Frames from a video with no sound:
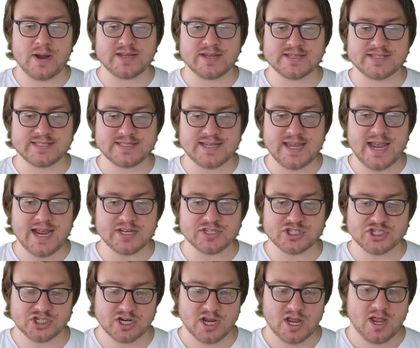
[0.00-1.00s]

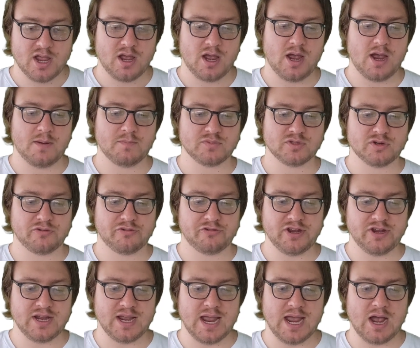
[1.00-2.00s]
sketch to
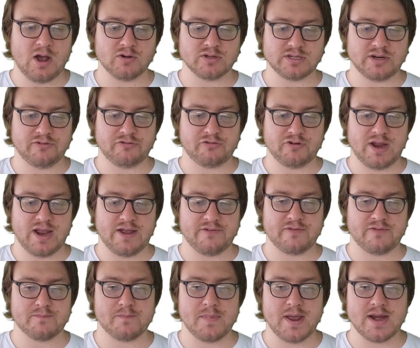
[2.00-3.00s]
figure out if we have a
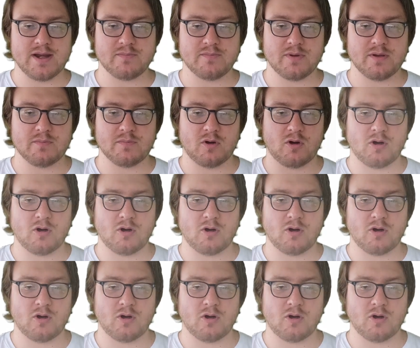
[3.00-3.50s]
minimum or